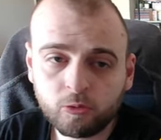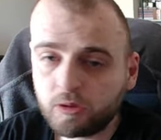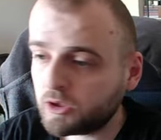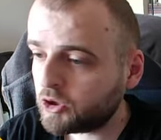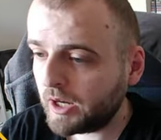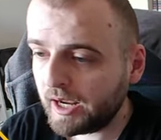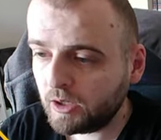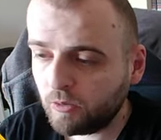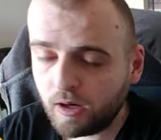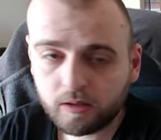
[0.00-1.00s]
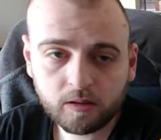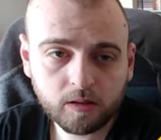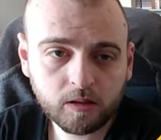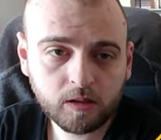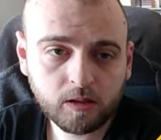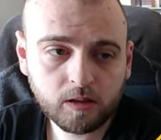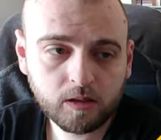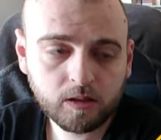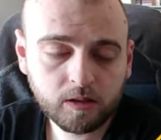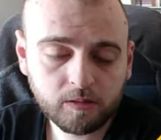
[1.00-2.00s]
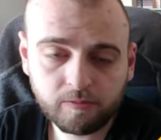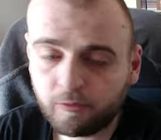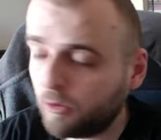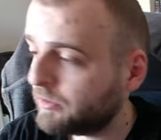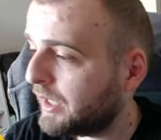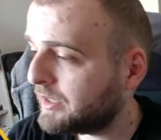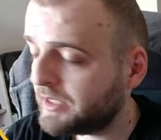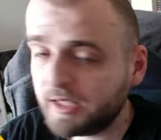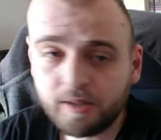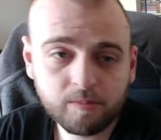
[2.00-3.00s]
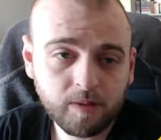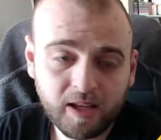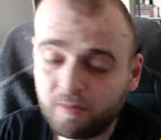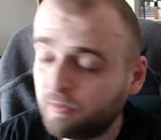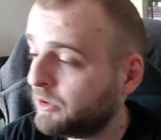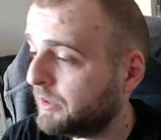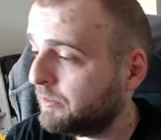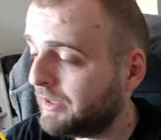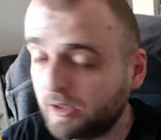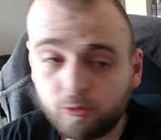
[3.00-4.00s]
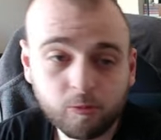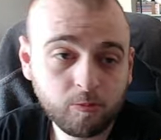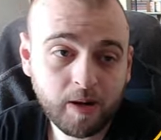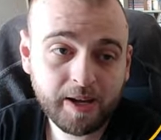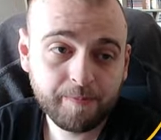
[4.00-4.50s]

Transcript: touch anyone from that team and put him into my